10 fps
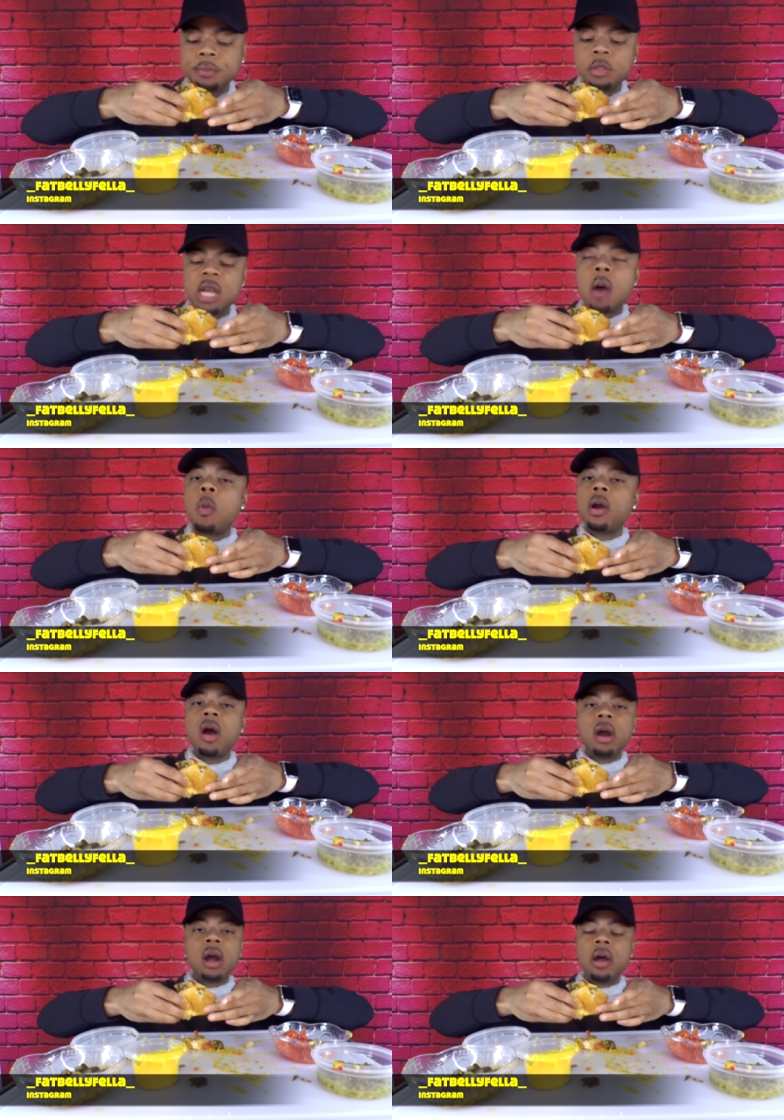Y'all work
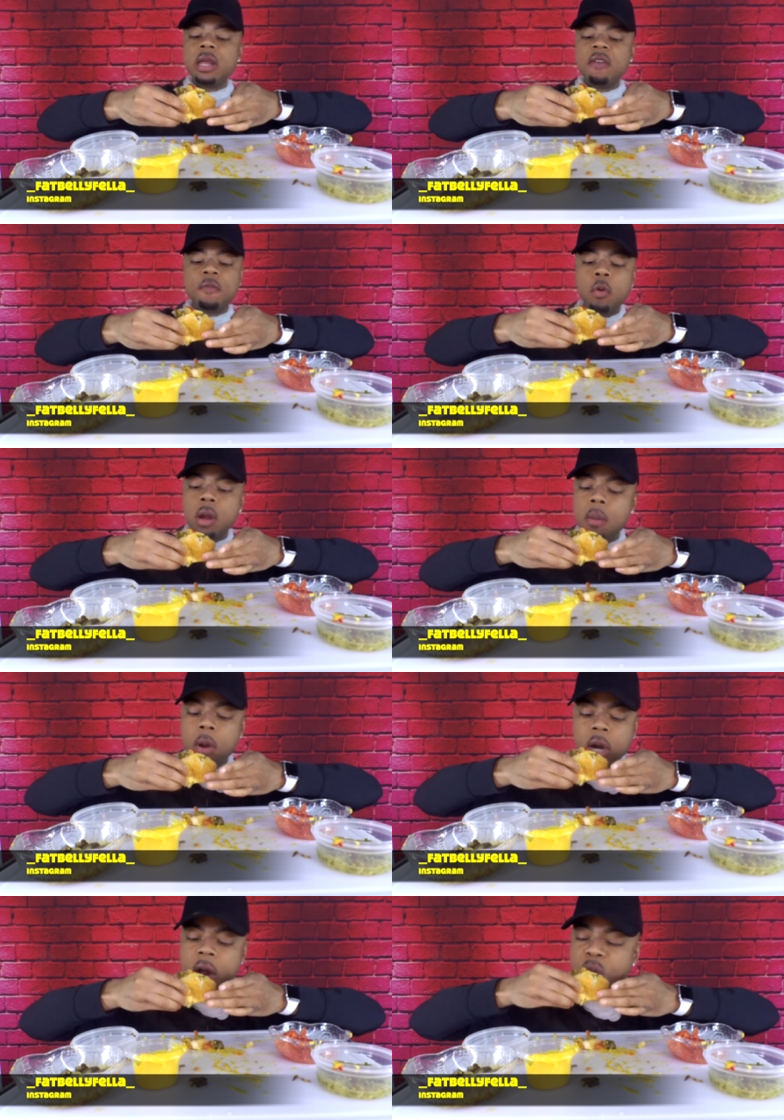hard all year for it. Come
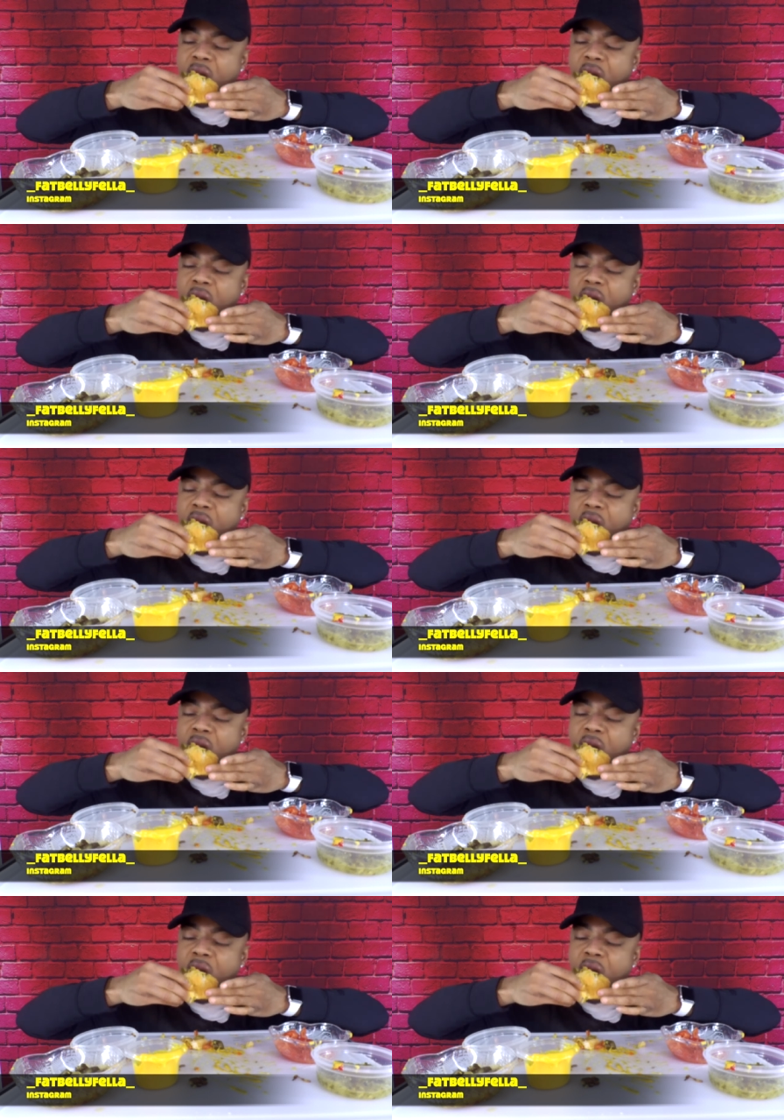on now.